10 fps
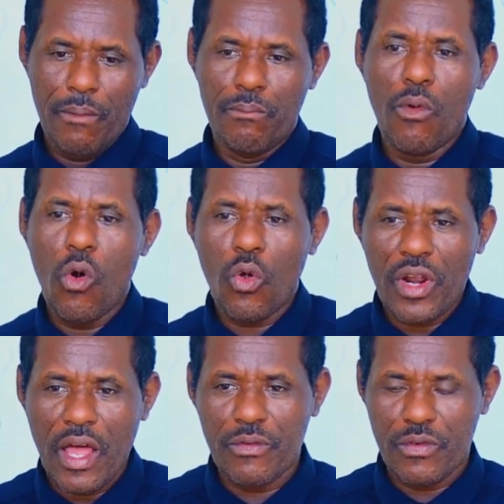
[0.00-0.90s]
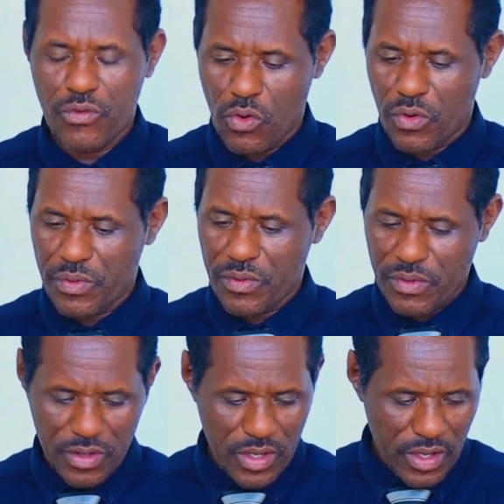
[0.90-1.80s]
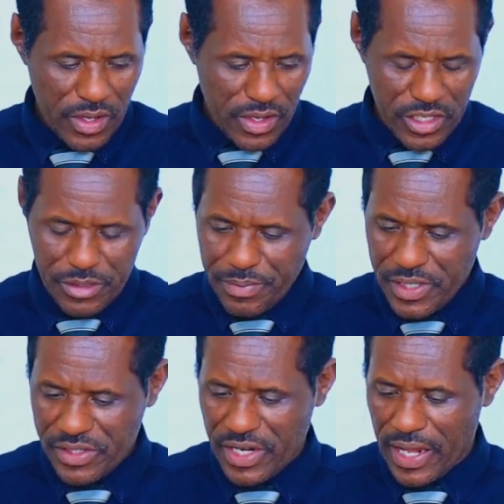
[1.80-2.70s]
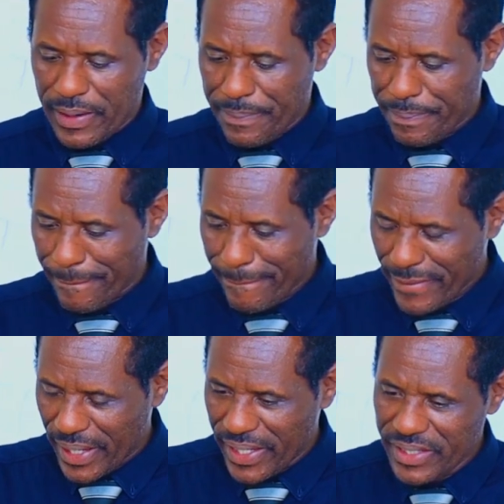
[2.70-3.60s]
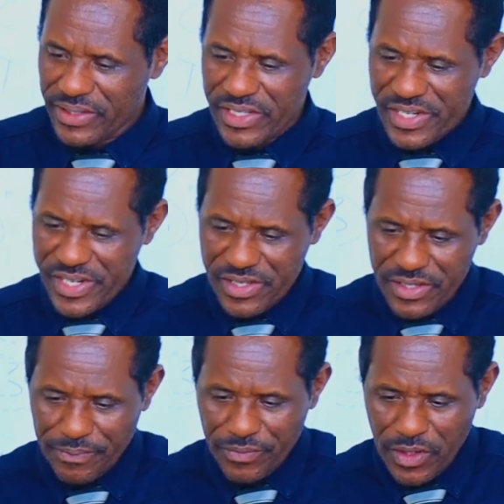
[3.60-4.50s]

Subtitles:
more love for his personal intentions.